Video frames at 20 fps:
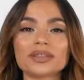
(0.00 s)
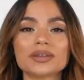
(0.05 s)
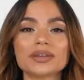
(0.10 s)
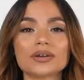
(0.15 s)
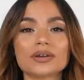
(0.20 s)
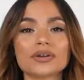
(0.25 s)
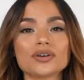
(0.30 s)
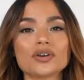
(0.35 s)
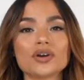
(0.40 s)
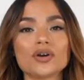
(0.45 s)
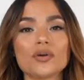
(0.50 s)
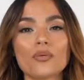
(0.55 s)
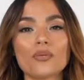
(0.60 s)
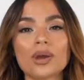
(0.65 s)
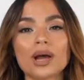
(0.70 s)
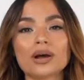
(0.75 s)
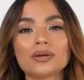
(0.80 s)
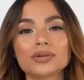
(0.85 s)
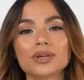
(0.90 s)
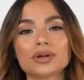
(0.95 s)
there are no
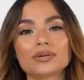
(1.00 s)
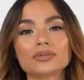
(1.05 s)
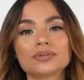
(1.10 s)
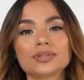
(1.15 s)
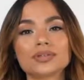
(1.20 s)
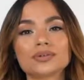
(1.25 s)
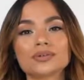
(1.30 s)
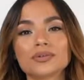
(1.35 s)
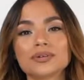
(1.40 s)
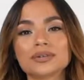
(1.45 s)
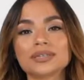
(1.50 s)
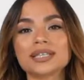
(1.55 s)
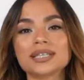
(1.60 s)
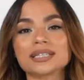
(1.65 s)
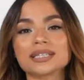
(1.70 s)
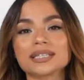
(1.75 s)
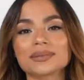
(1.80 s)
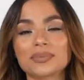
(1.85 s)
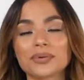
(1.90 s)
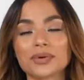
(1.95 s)
well-known tools
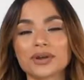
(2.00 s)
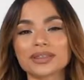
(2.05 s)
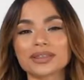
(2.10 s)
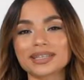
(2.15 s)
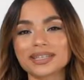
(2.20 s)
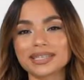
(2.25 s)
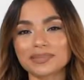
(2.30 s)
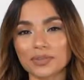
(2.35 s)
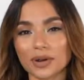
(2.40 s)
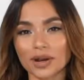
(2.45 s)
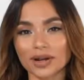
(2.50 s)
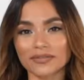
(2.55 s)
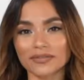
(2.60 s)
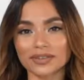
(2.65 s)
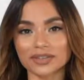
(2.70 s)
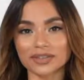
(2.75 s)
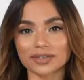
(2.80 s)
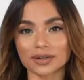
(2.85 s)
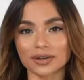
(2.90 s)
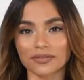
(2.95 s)
that support this part
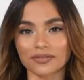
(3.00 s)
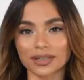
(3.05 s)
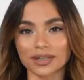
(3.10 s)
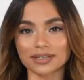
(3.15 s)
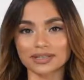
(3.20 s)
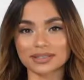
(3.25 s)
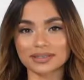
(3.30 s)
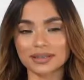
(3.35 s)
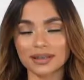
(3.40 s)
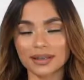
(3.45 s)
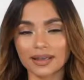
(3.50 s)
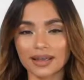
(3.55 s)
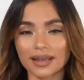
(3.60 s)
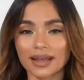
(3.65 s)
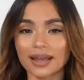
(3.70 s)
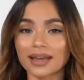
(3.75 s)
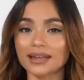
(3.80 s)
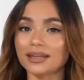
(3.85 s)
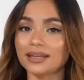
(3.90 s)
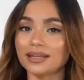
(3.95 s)
of the service,
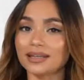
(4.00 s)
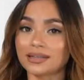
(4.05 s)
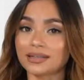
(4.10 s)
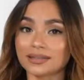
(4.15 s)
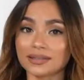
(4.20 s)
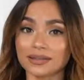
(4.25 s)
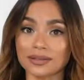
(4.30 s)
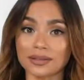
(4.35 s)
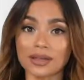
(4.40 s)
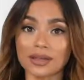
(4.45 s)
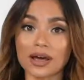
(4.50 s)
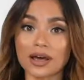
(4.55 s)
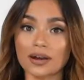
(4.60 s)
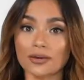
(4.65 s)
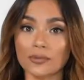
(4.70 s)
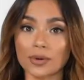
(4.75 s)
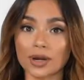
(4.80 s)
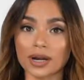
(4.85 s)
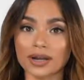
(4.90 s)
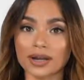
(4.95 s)
and it is a lot
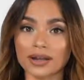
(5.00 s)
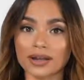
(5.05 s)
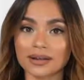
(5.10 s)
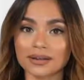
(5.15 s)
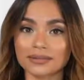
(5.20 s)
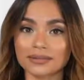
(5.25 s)
of work.